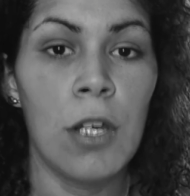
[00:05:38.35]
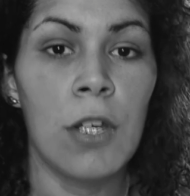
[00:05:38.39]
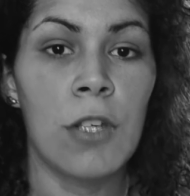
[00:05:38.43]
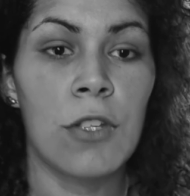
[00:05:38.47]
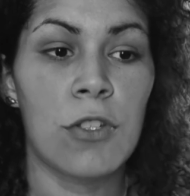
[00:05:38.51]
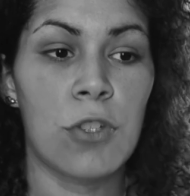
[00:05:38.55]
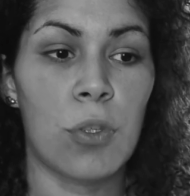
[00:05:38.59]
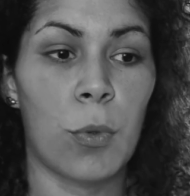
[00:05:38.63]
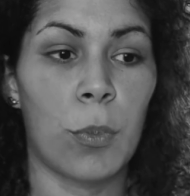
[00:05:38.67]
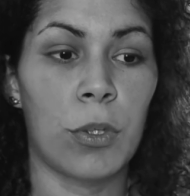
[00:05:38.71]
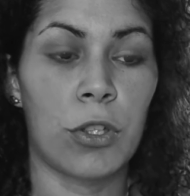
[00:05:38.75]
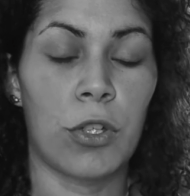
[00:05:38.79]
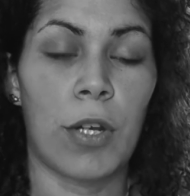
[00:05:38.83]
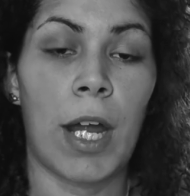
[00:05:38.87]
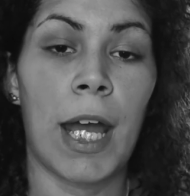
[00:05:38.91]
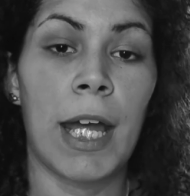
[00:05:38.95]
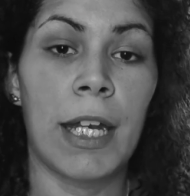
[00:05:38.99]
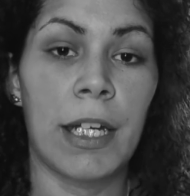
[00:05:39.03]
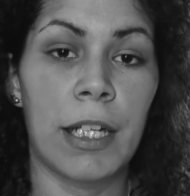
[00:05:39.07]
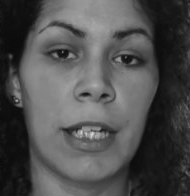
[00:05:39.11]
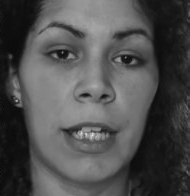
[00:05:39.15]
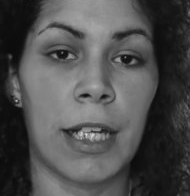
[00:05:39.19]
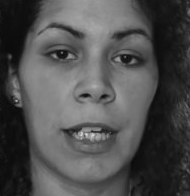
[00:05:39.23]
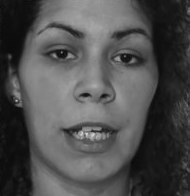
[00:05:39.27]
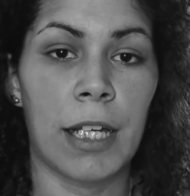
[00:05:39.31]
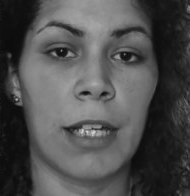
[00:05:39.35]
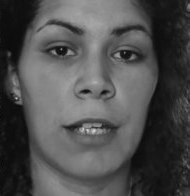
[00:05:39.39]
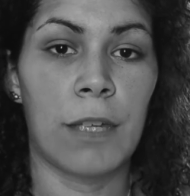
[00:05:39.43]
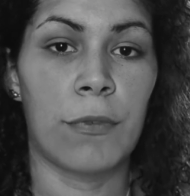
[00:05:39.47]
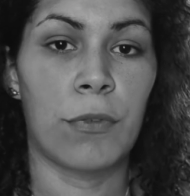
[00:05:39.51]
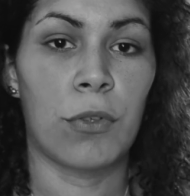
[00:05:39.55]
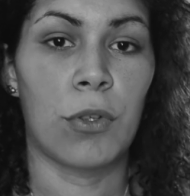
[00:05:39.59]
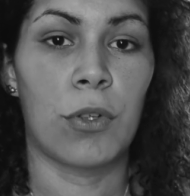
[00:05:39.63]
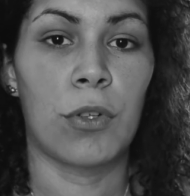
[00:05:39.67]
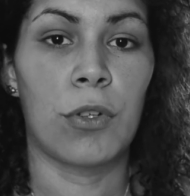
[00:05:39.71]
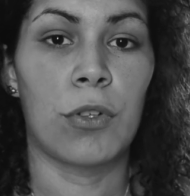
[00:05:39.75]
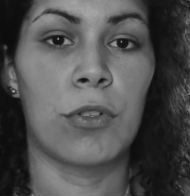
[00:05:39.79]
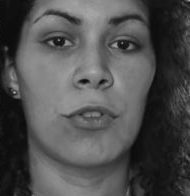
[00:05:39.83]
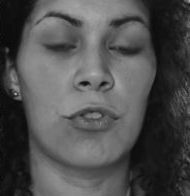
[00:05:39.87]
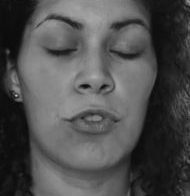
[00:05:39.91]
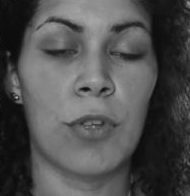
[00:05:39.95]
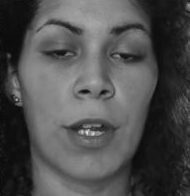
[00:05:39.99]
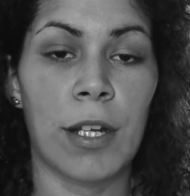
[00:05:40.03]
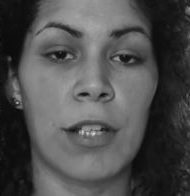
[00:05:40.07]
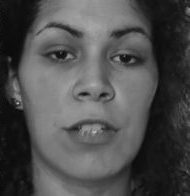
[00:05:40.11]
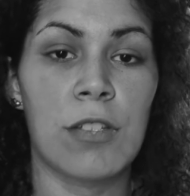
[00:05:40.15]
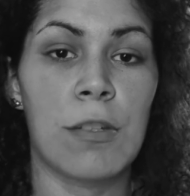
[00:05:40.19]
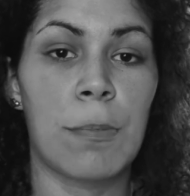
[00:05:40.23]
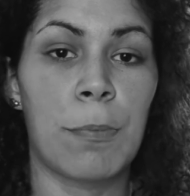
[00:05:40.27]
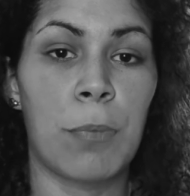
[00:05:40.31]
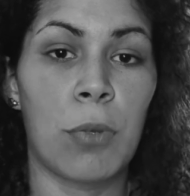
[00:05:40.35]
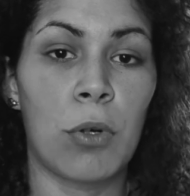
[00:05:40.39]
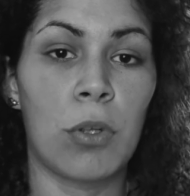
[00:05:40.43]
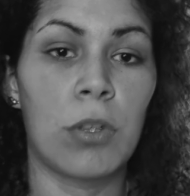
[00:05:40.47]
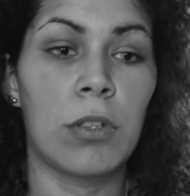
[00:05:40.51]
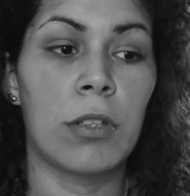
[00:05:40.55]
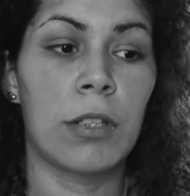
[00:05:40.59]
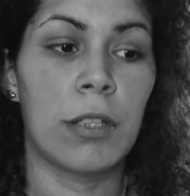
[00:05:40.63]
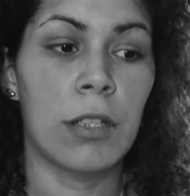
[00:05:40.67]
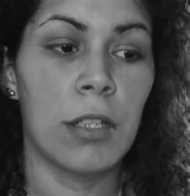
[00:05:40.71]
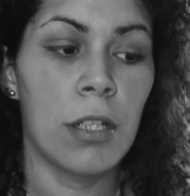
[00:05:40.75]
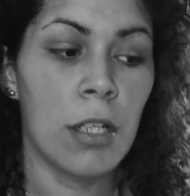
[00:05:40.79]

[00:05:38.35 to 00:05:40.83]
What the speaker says: So when you're editing it, if you're trying to pull